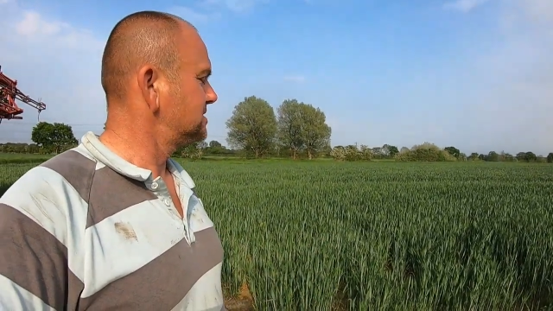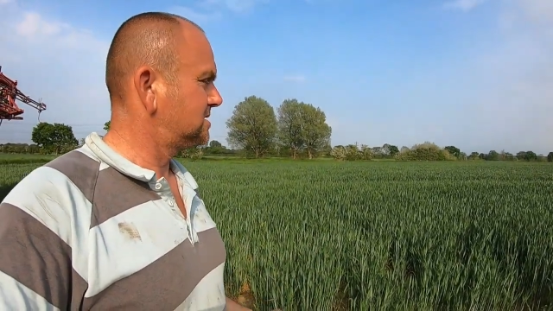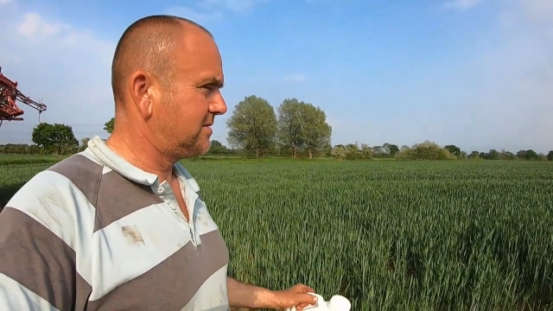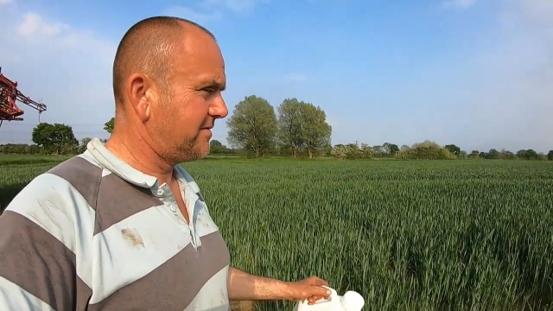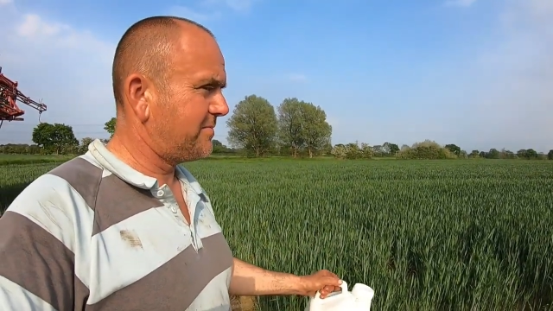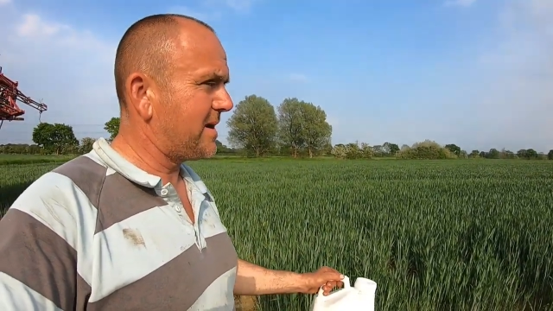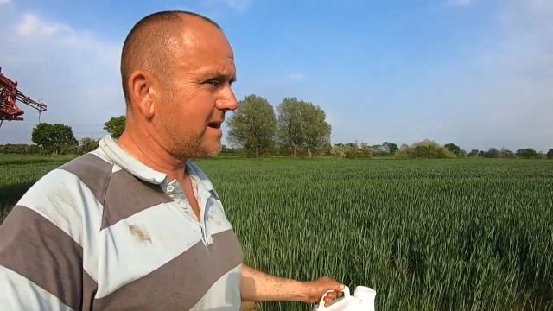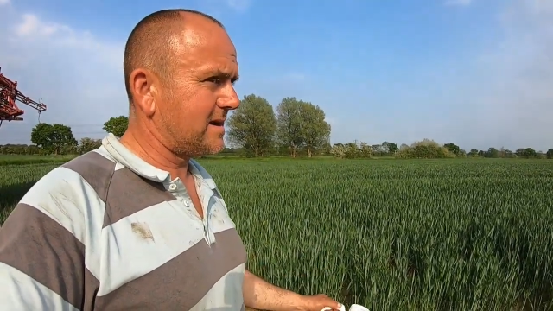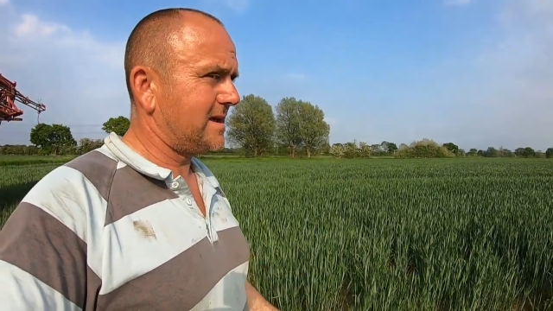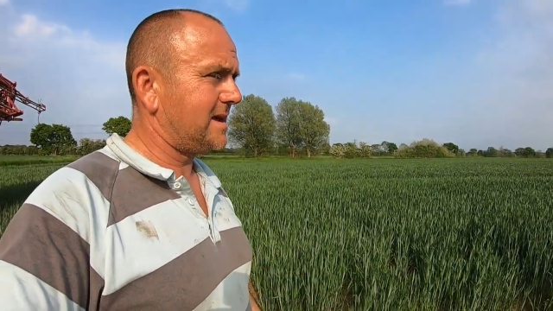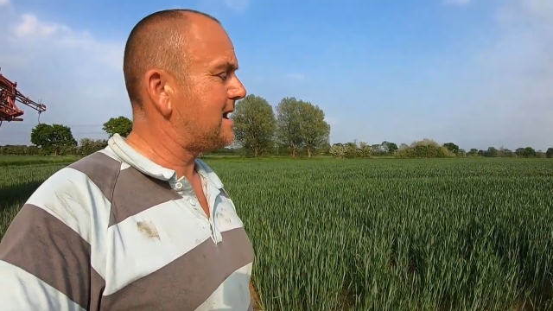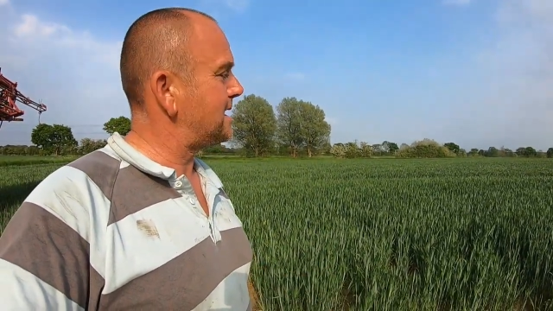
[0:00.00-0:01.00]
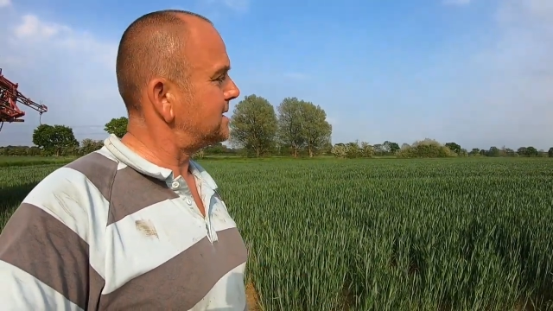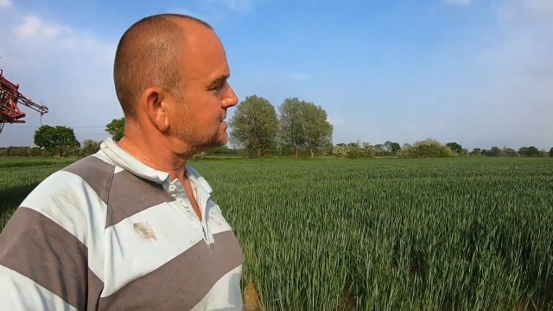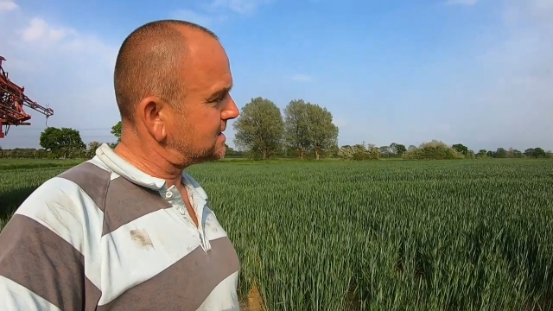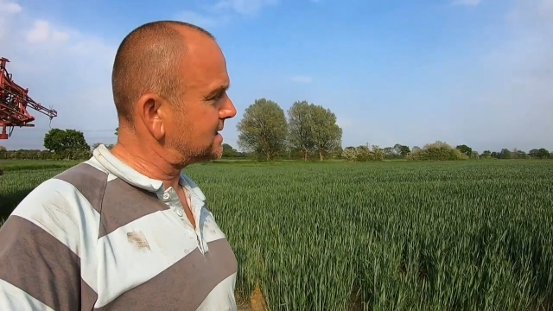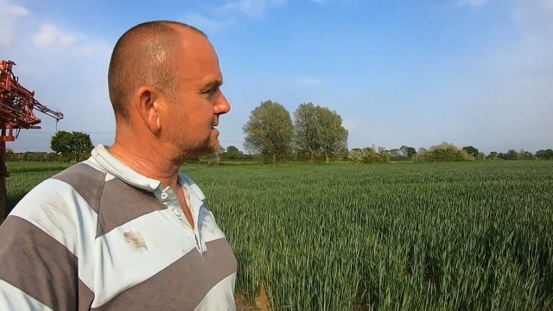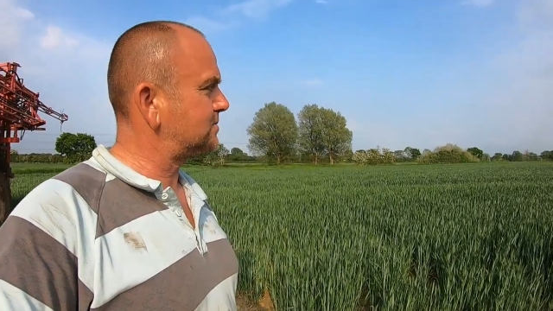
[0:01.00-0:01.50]
So we've banged it in
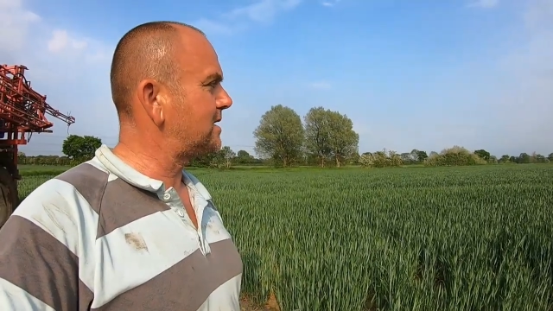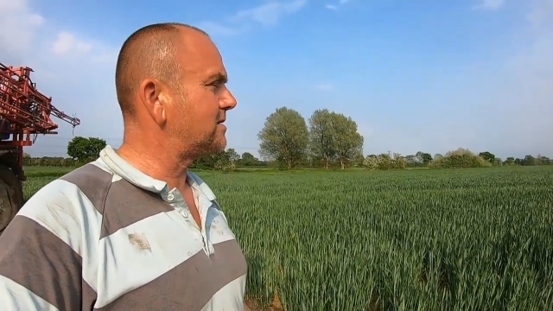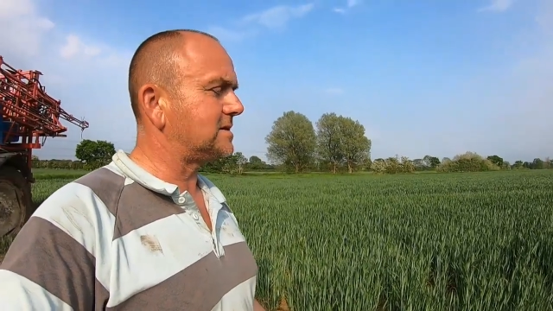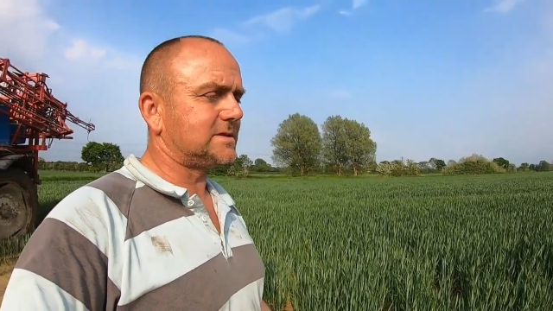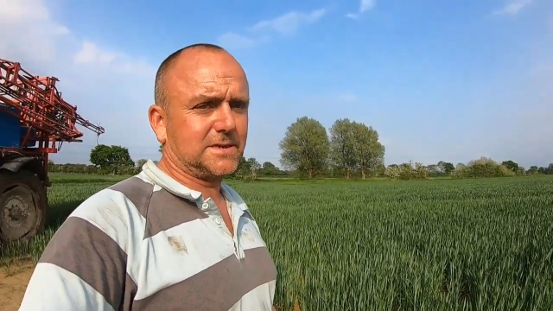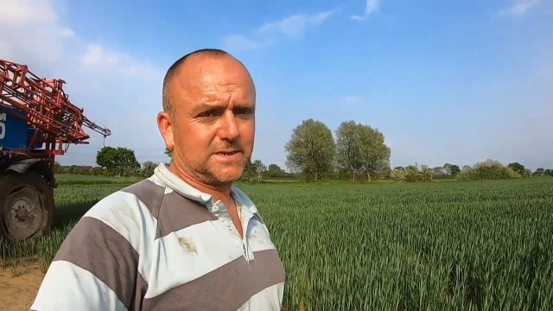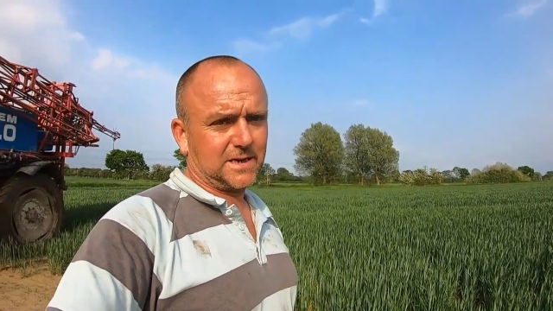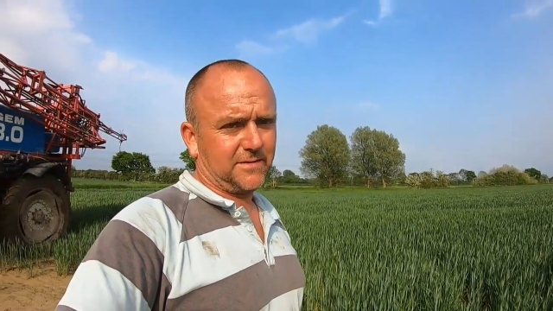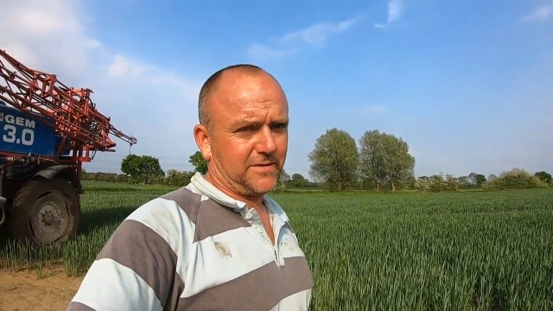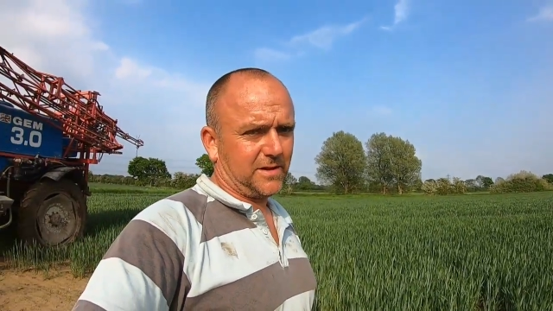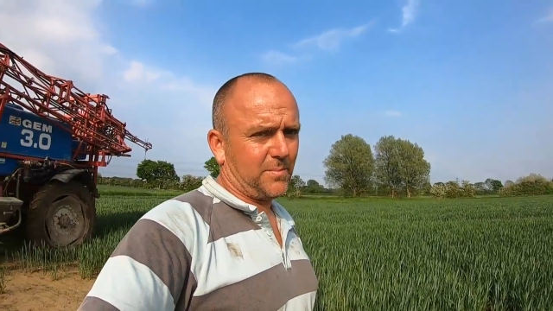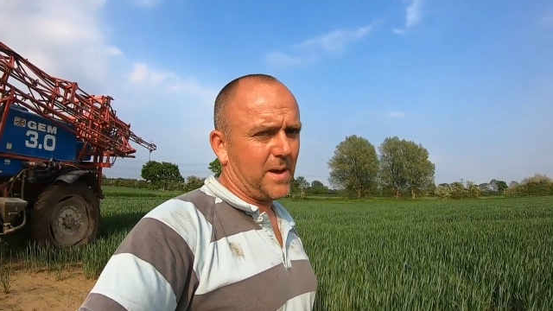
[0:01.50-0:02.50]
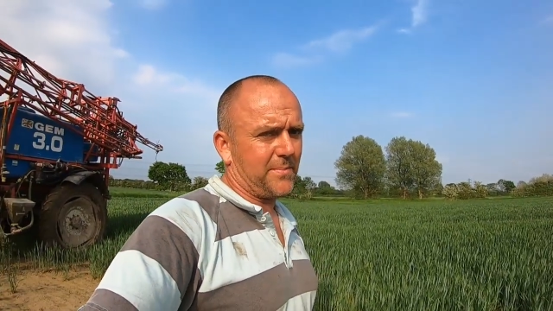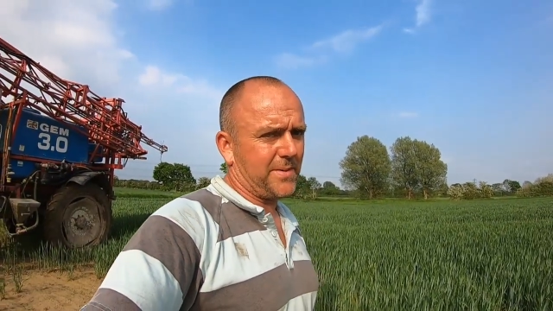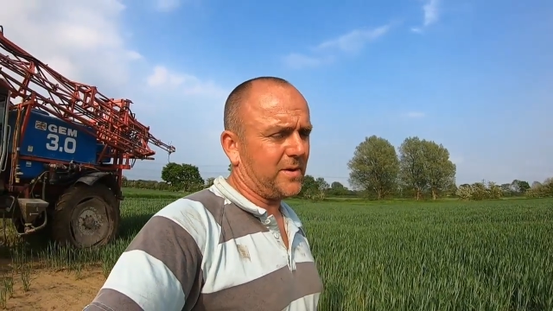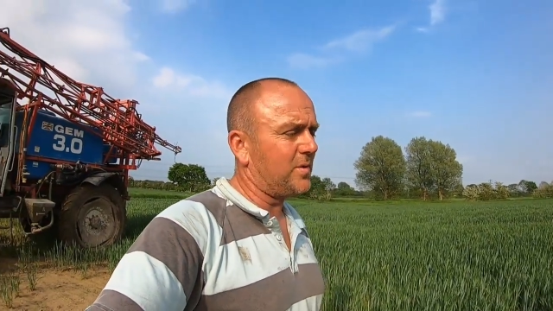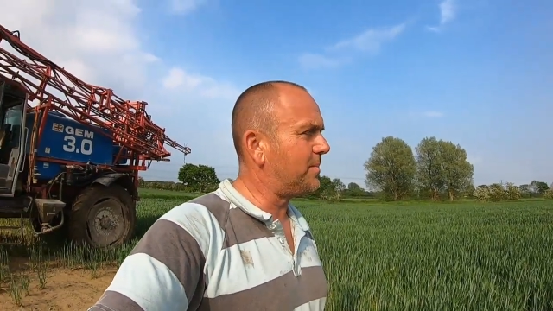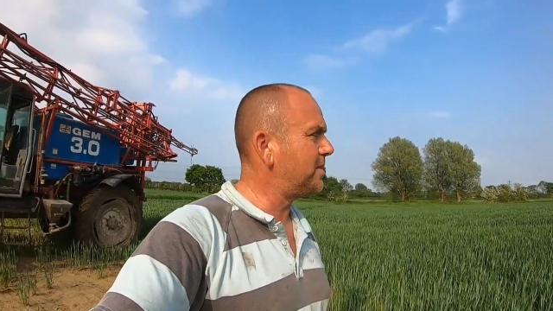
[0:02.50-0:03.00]
as an experiment to see if it'll
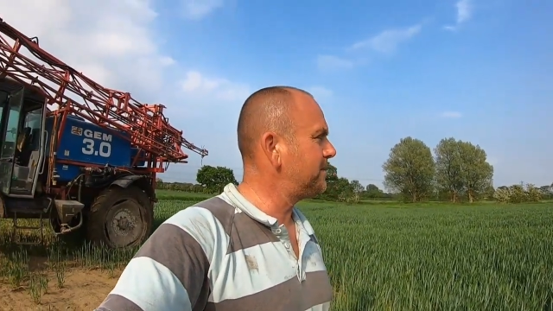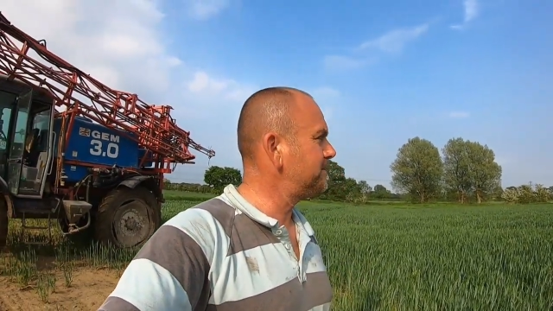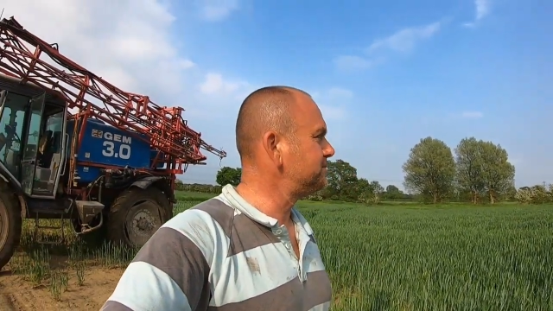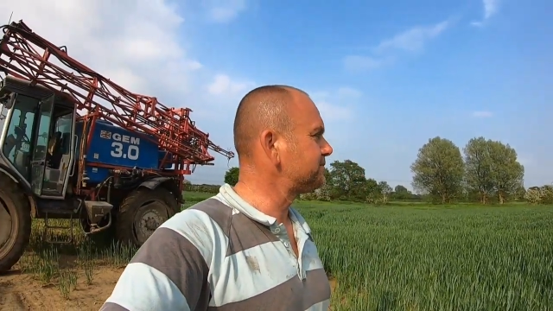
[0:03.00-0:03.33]
pep it up.